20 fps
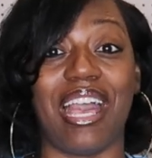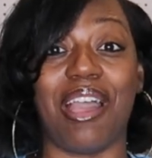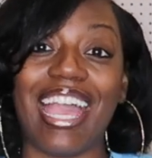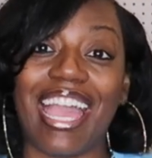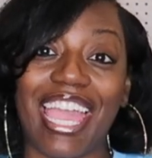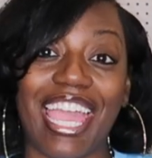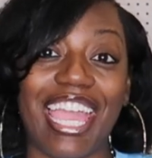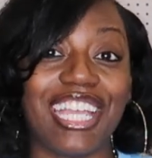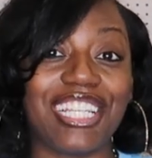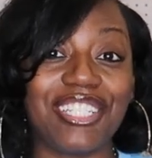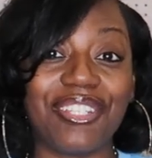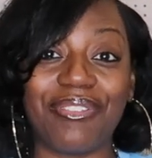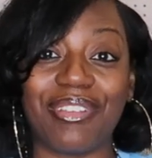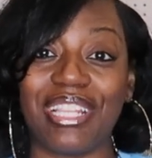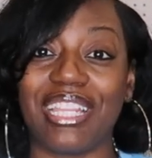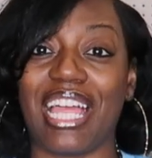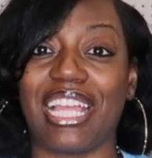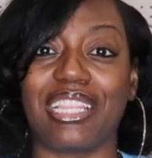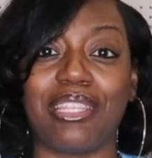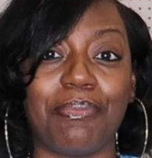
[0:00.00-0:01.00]
i actually
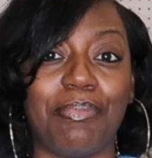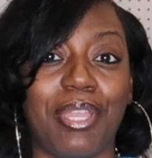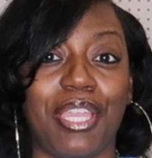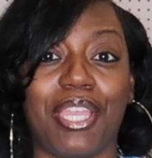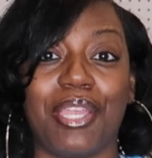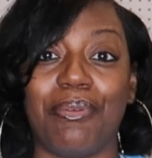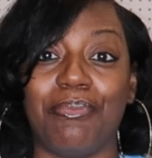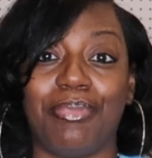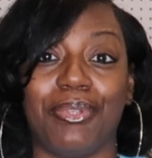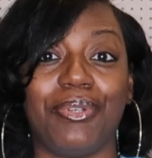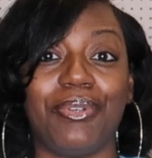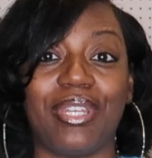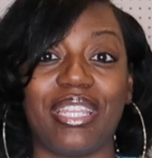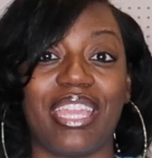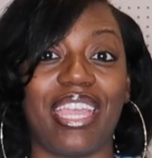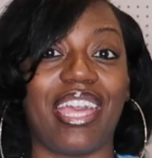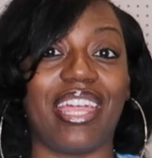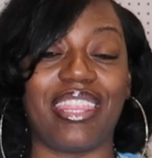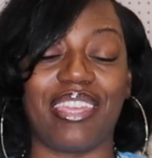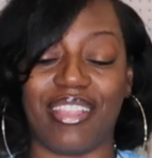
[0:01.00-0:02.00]
really like the pink and blue
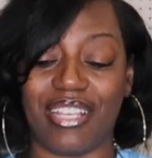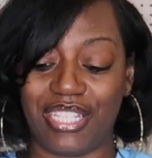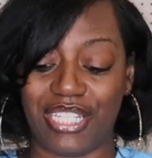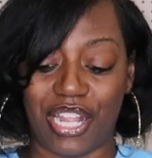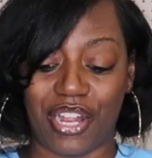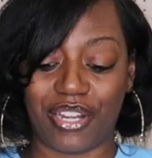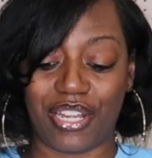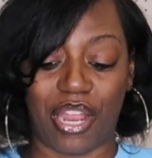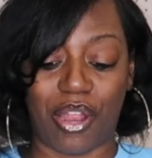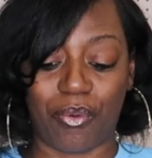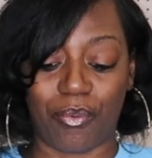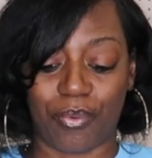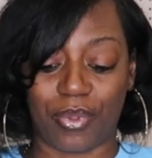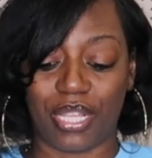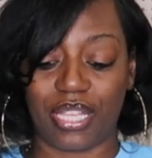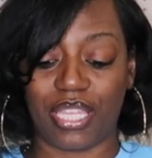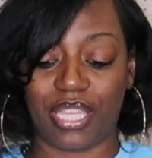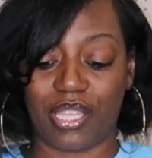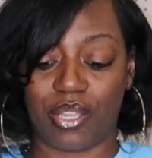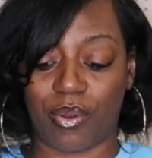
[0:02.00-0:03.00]
together it turned out
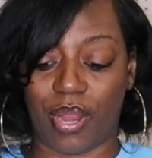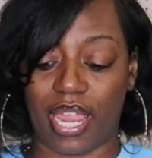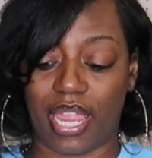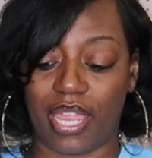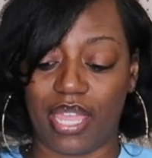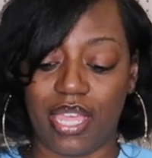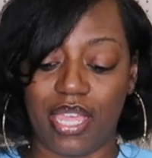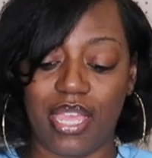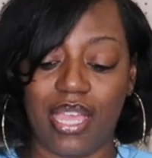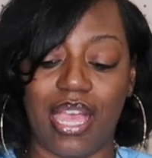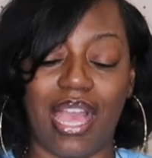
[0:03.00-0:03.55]
really great